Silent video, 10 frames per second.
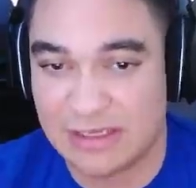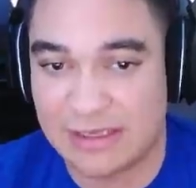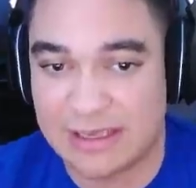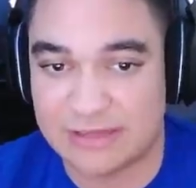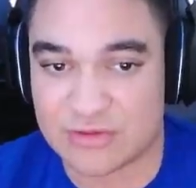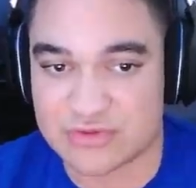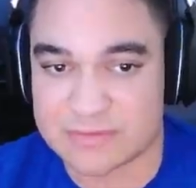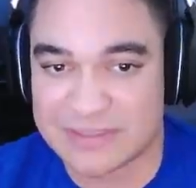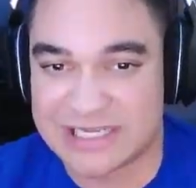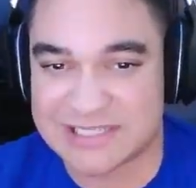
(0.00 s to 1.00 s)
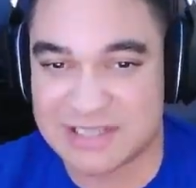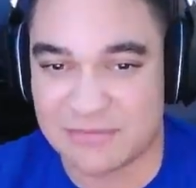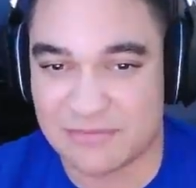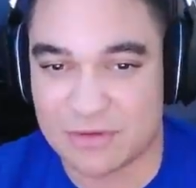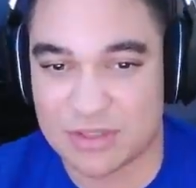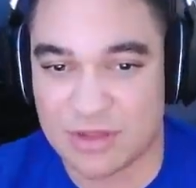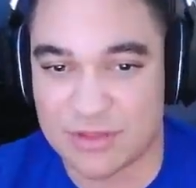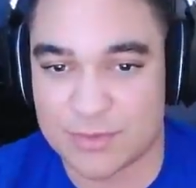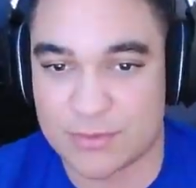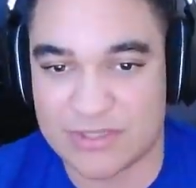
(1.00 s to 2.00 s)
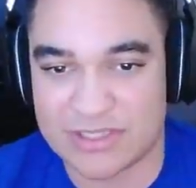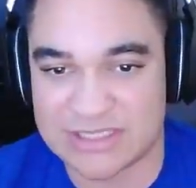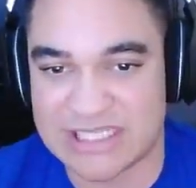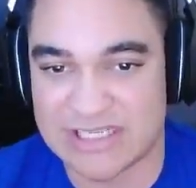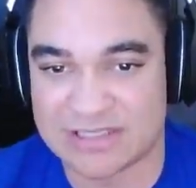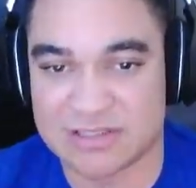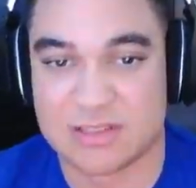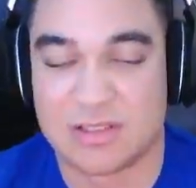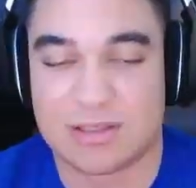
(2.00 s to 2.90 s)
and you're somebody that's not very comfortable with it yet,